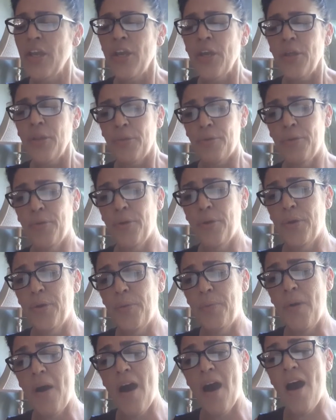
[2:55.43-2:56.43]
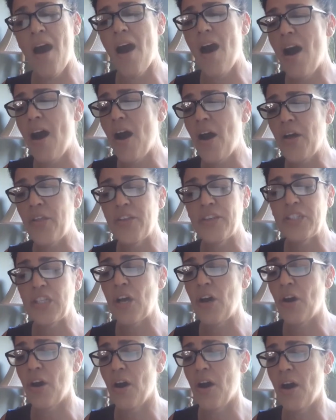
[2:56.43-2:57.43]
Through all the
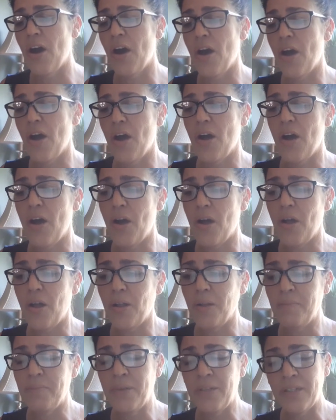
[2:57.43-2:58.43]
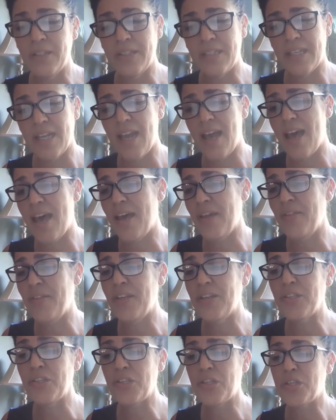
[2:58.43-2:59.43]
tumult and
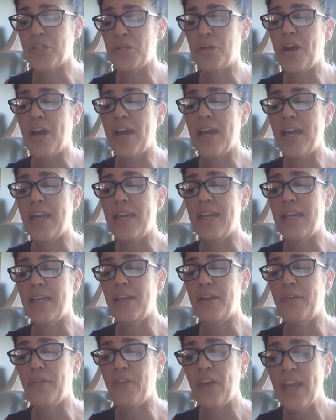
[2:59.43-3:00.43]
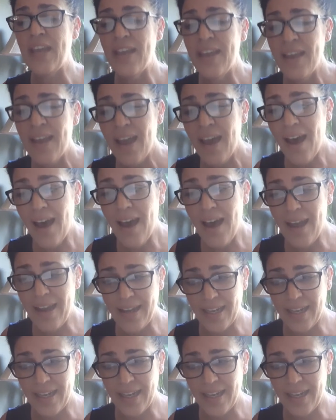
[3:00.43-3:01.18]
the strife, I